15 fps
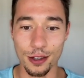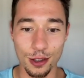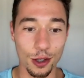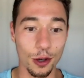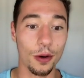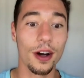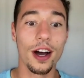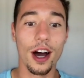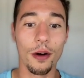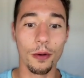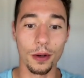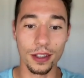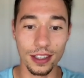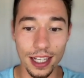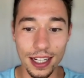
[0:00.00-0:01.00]
So
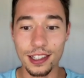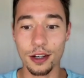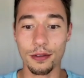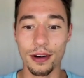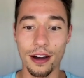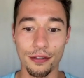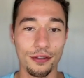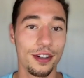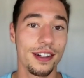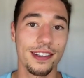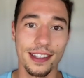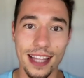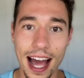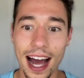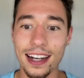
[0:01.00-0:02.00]
we'll need to reference
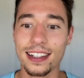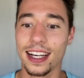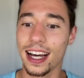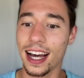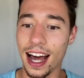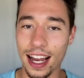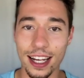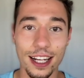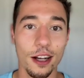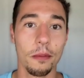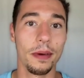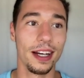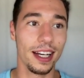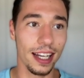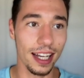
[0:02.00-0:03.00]
that a little
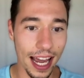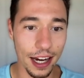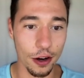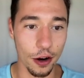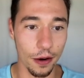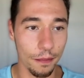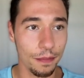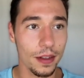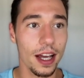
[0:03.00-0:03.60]
bit later.